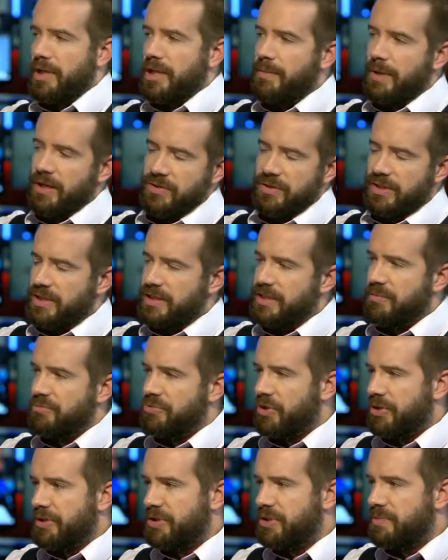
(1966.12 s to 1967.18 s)
he makes, and this is him
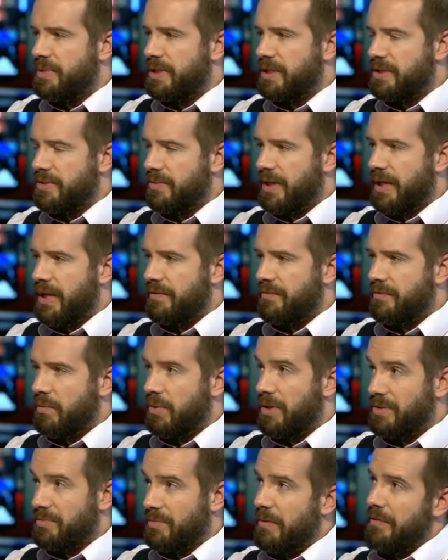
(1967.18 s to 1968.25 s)
trying to spin his way out of
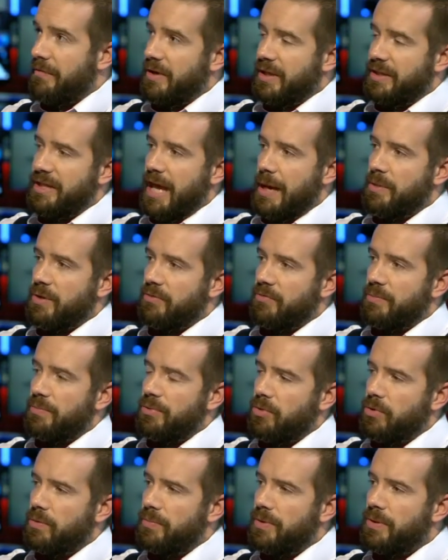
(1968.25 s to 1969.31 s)
what is a very damning
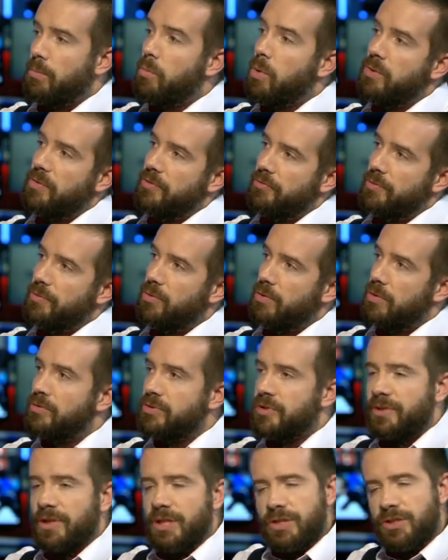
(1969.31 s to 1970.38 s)
report, but what the report
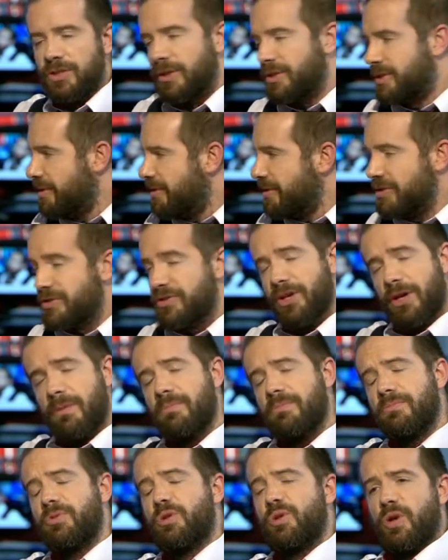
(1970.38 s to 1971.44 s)
also does show is there are
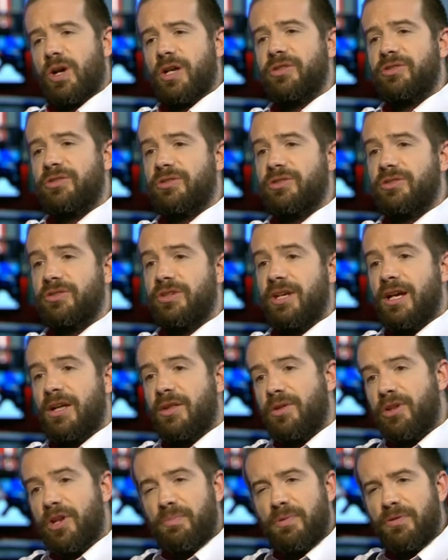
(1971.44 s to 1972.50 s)
some trusts mm.
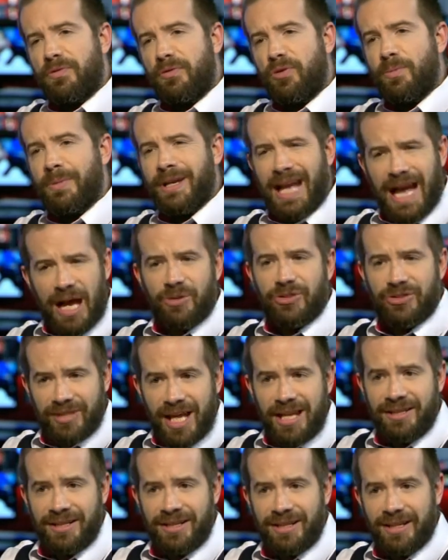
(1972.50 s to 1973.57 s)
that are mm. performing
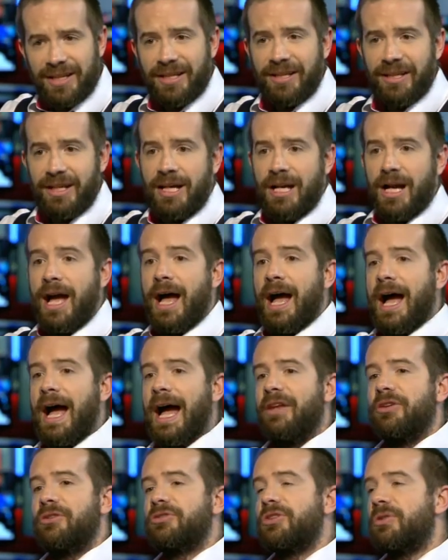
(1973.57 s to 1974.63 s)
outstandingly. Right.
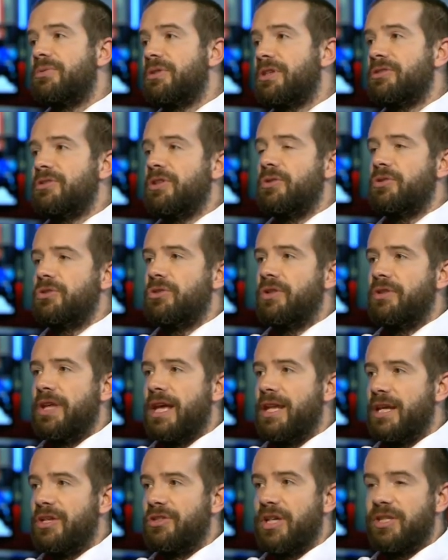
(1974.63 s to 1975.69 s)
And so this notion that the
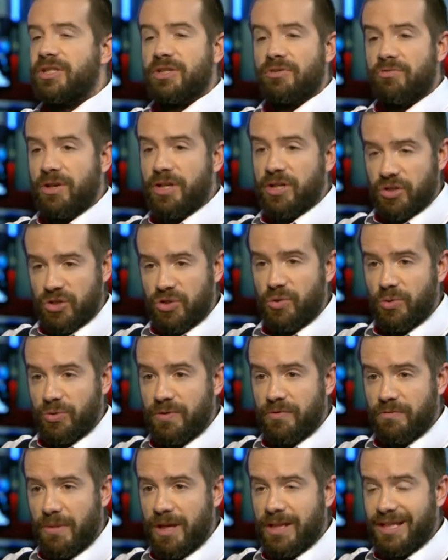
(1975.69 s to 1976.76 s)
NHS is running short
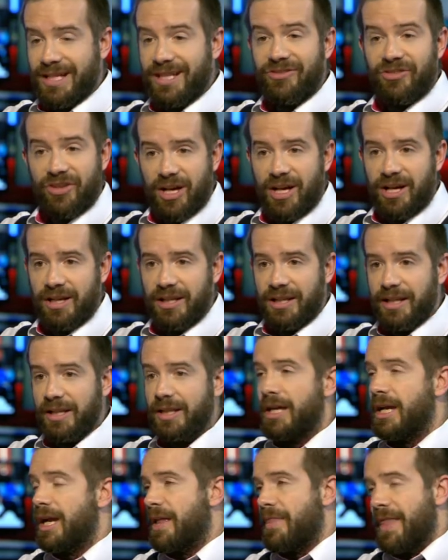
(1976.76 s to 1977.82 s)
of money entirely,
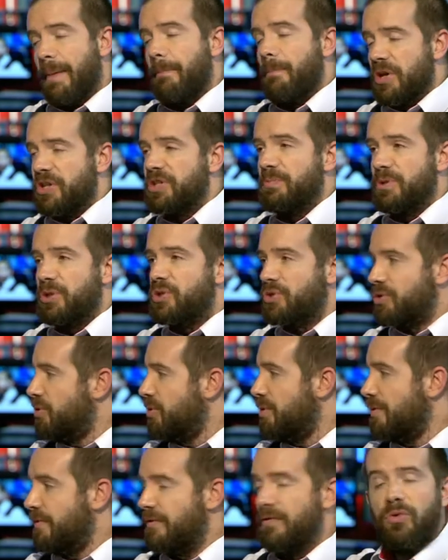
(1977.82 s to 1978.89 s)
that must be
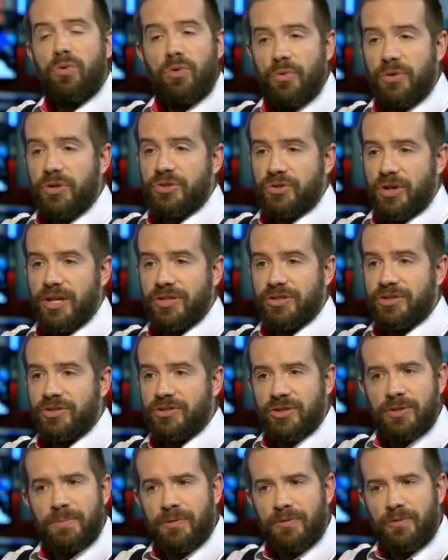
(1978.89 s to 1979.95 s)
true for the trusts
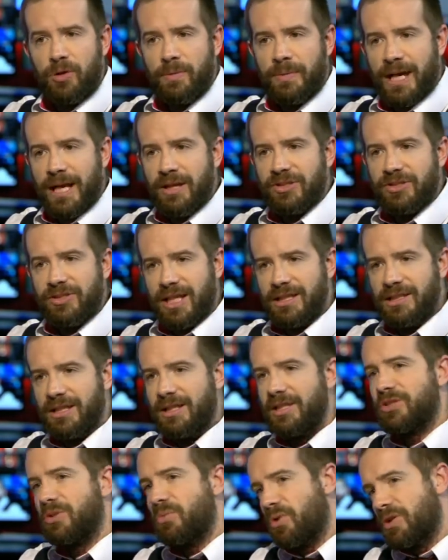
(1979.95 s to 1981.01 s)
that are performing
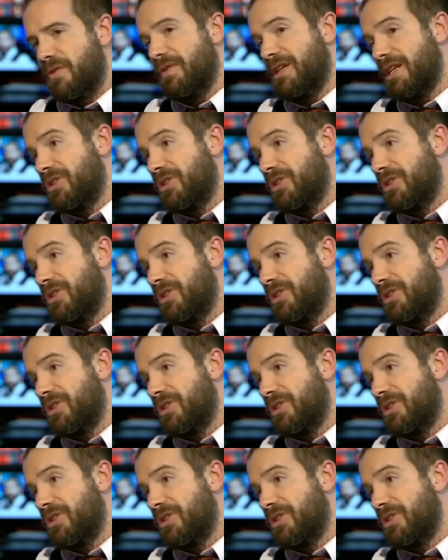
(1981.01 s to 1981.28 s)
outstandingly. So one of the hmm.